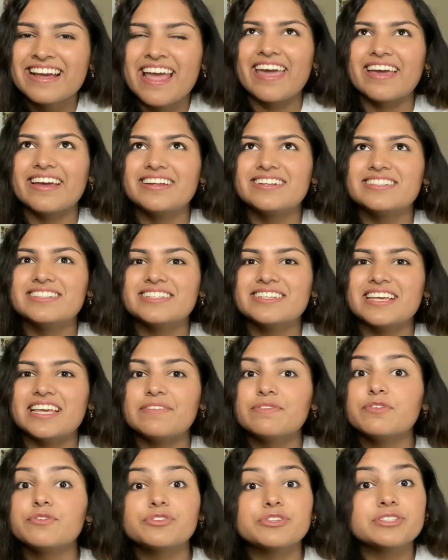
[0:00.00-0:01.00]
And
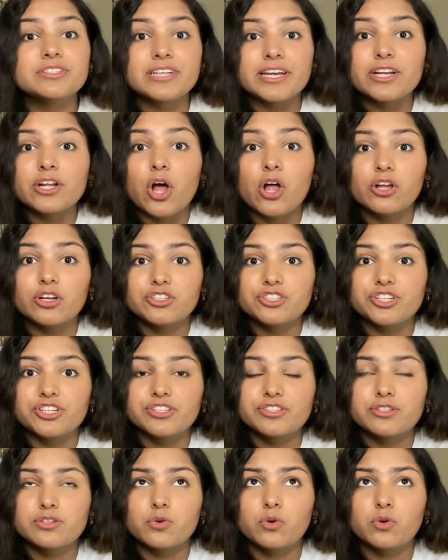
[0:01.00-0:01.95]
even for state colleges,